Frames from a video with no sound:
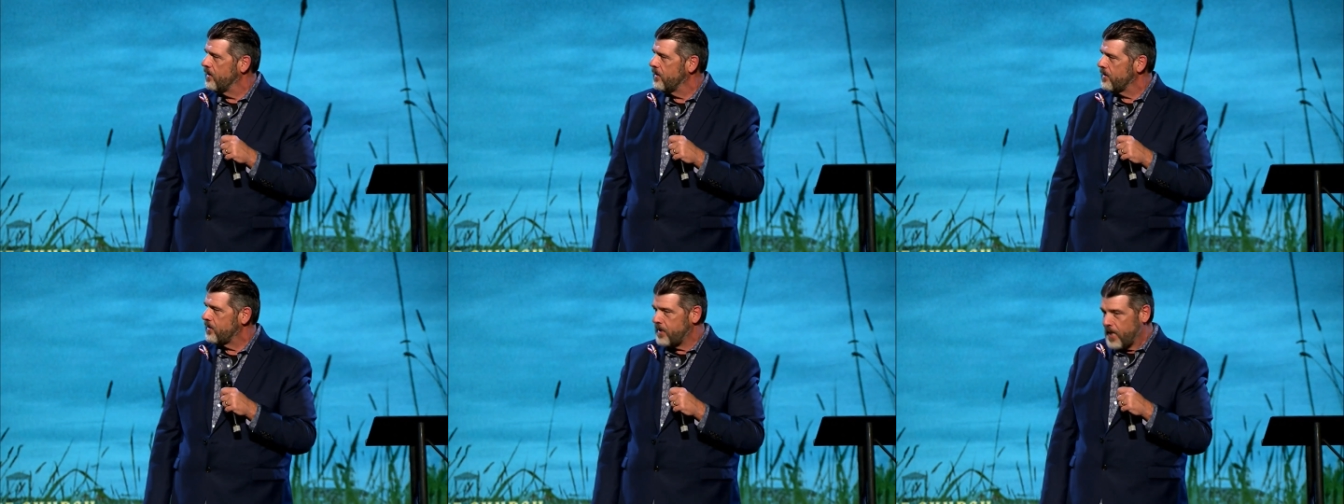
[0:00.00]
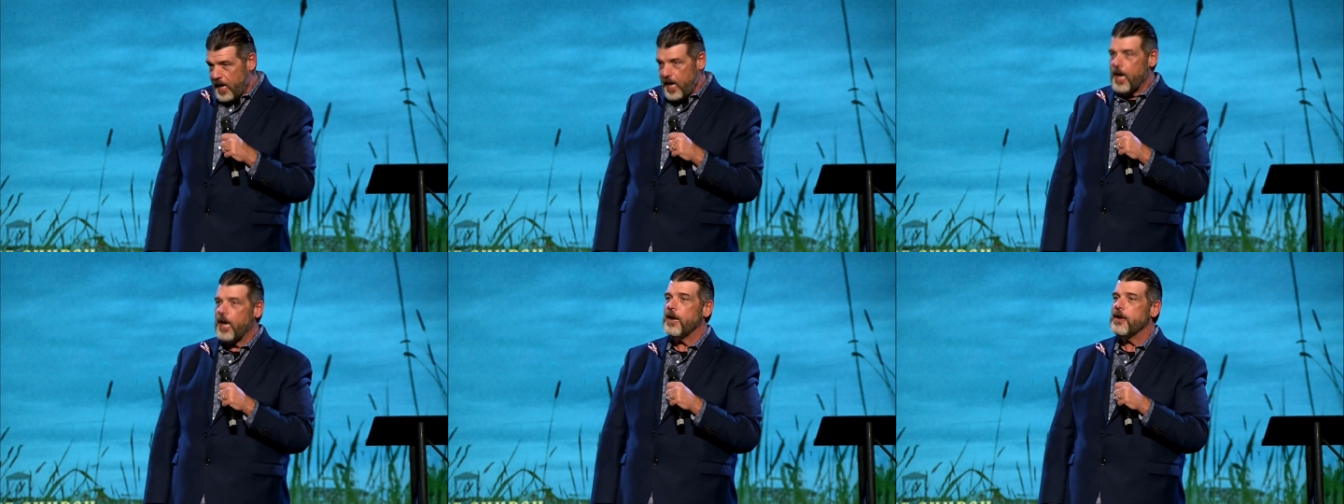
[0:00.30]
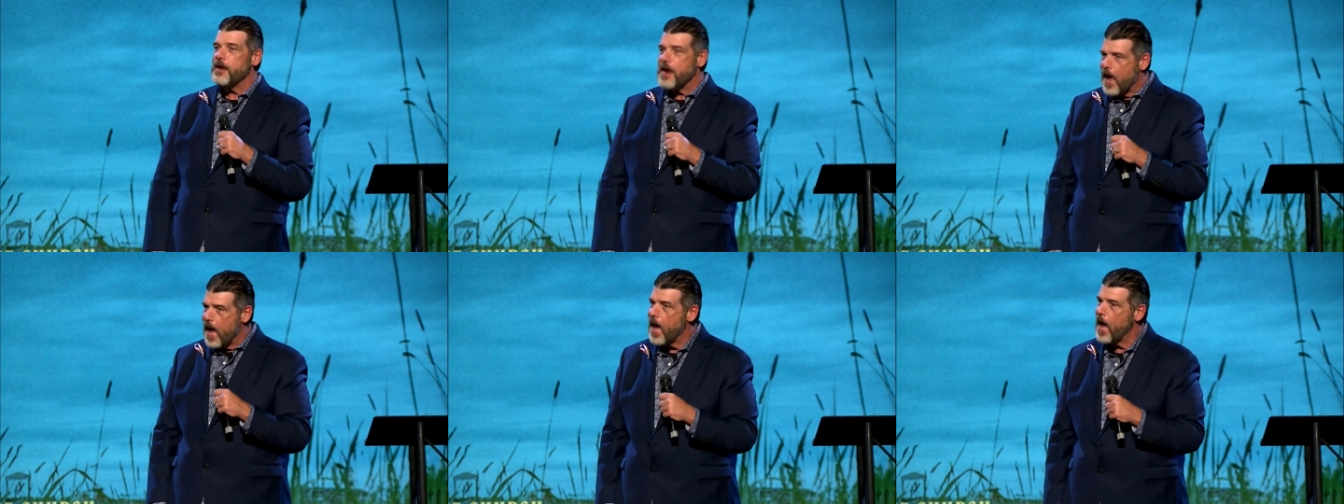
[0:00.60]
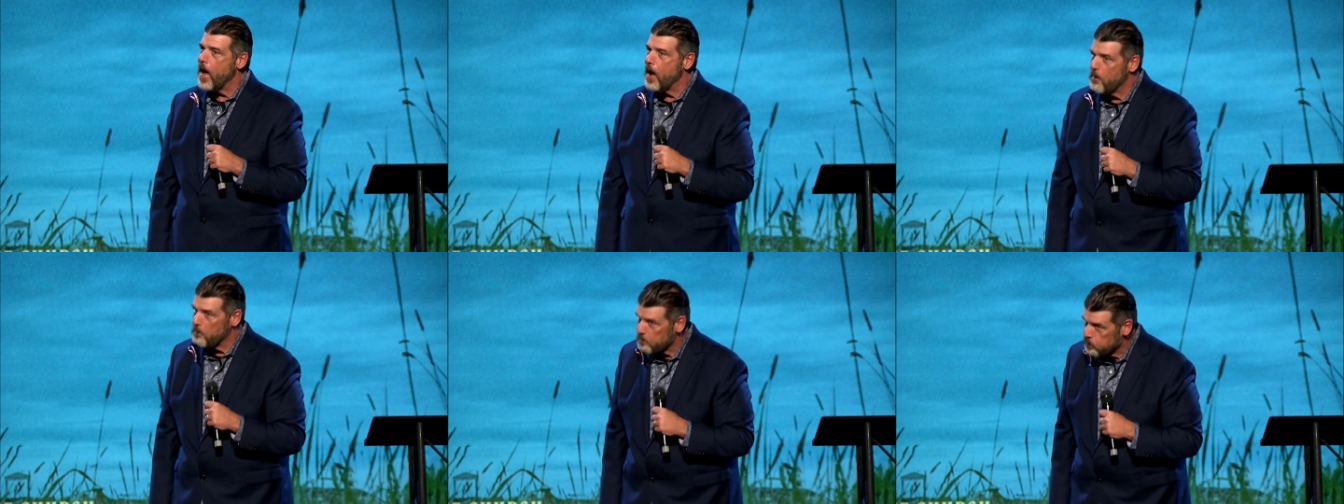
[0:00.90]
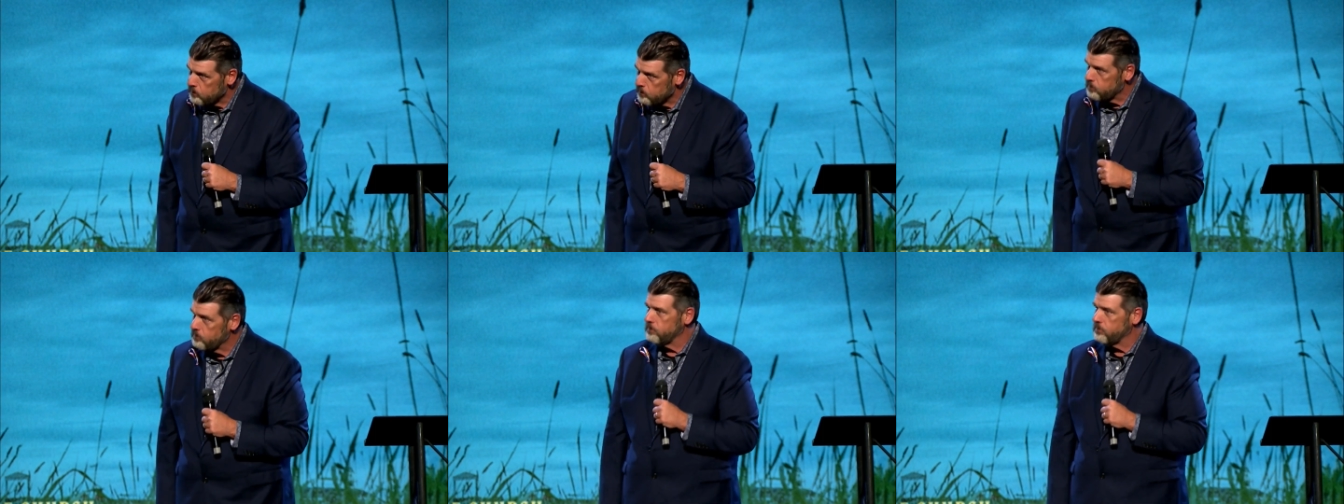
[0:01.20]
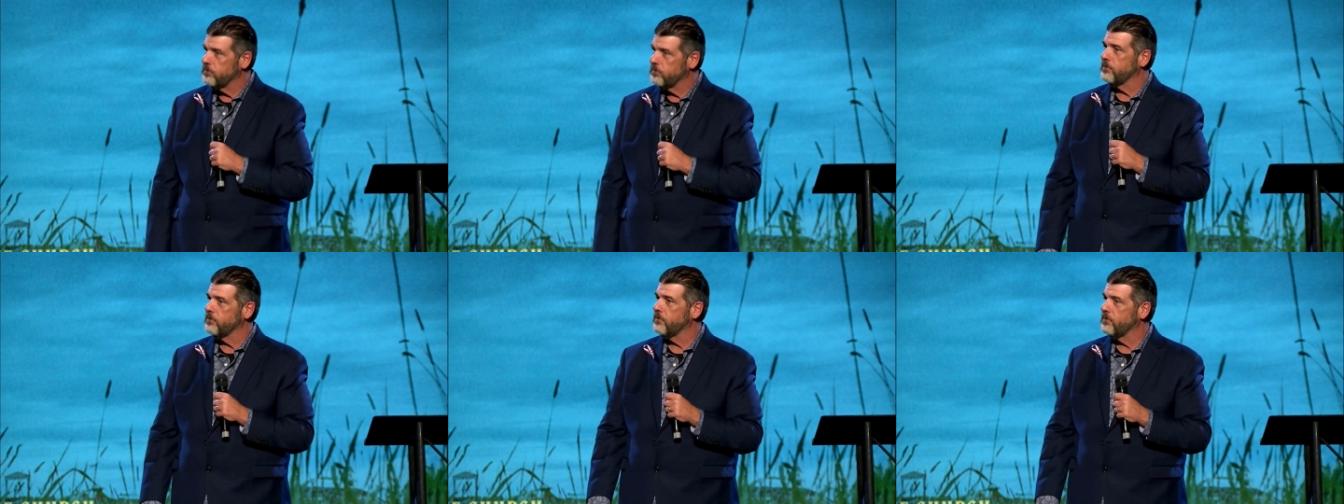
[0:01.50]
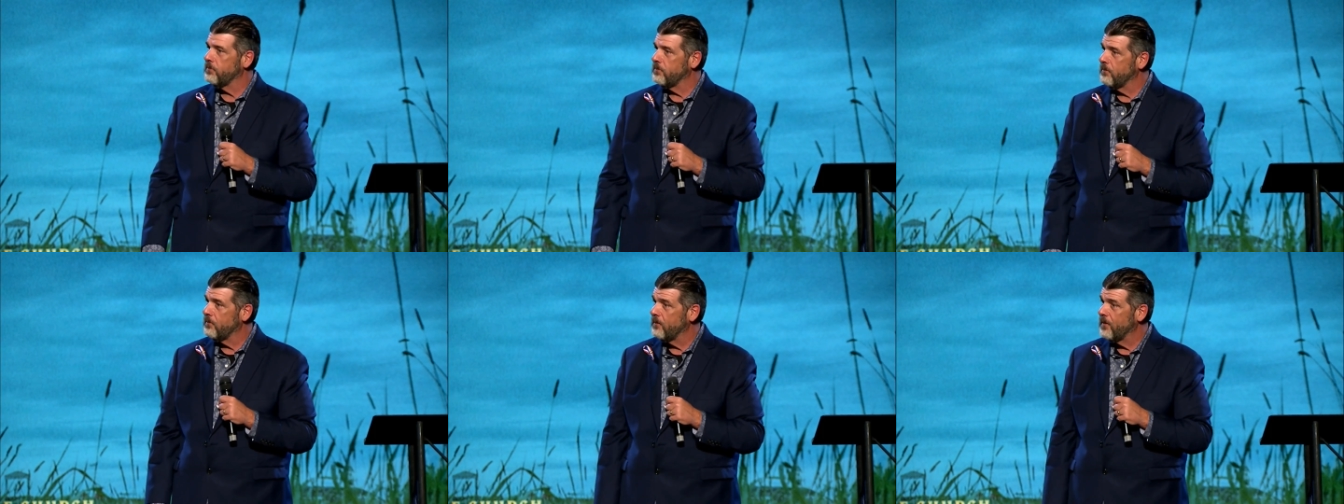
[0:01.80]
Kidnap
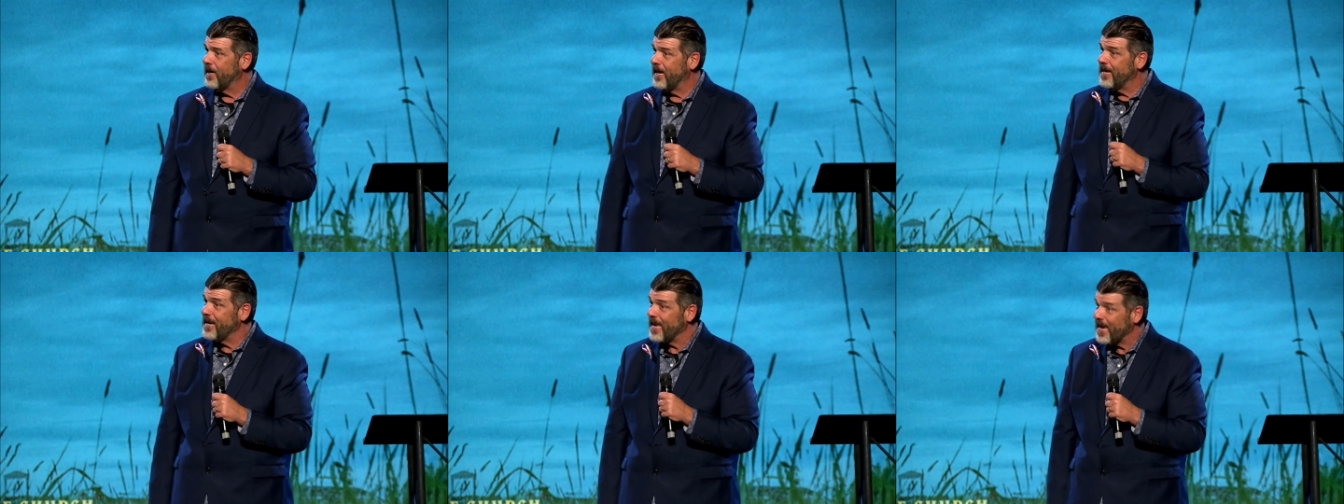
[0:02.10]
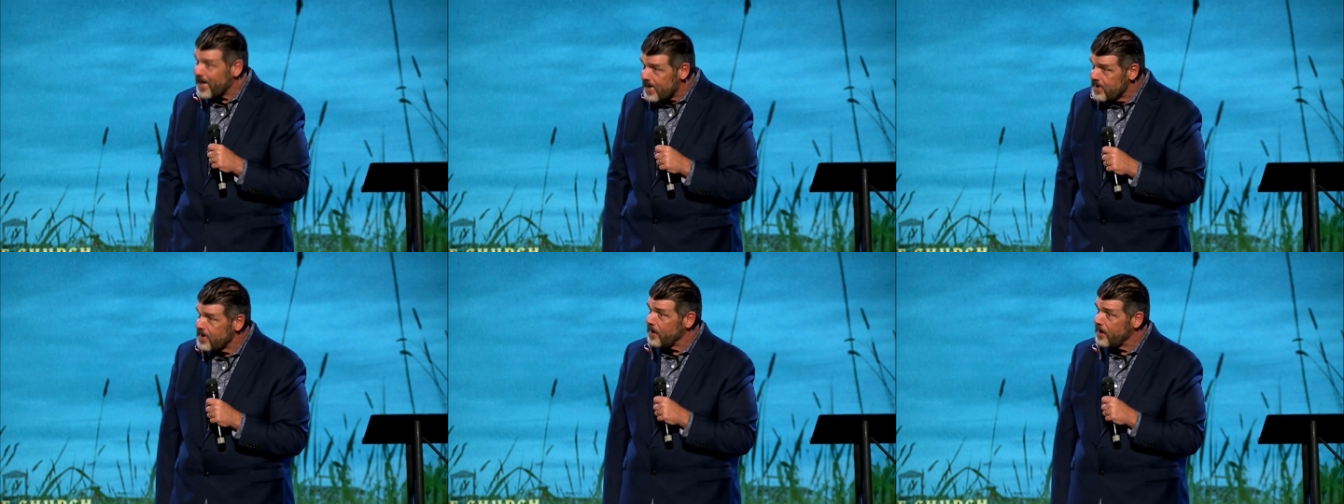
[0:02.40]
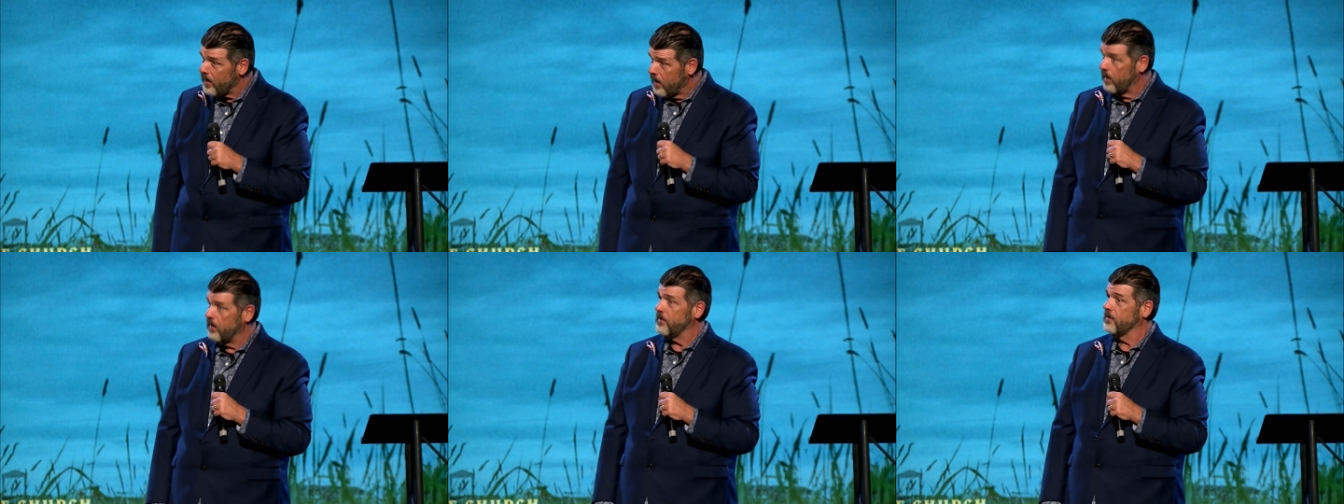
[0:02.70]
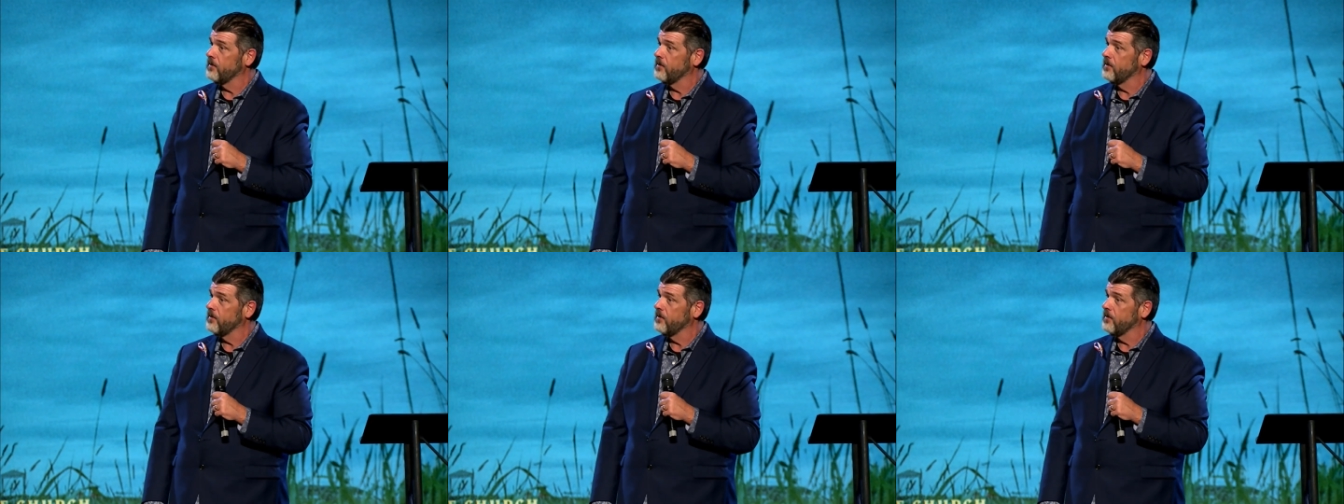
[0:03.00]
in India.